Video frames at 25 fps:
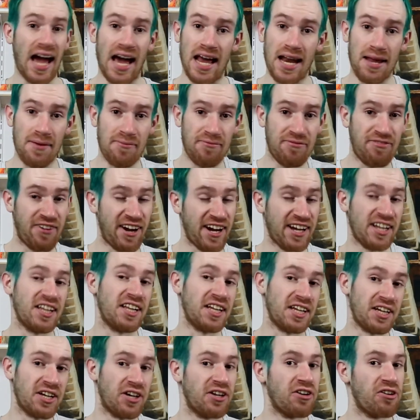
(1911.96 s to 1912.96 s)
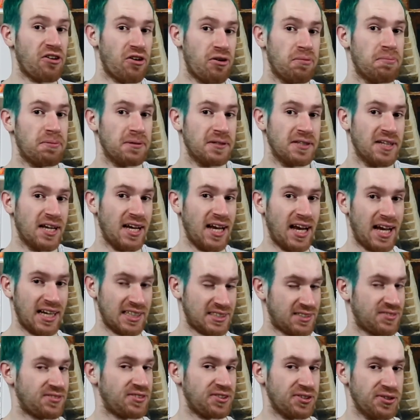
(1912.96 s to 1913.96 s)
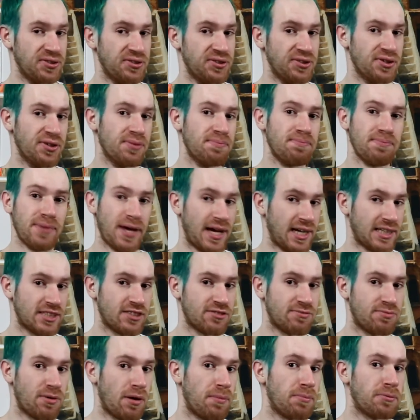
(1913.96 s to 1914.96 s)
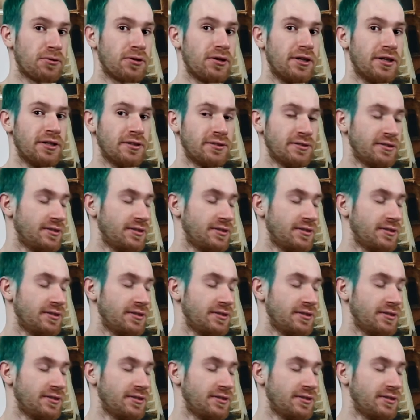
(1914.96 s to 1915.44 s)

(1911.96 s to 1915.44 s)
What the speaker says: and I'm finally gonna open the last few bags of popcorn.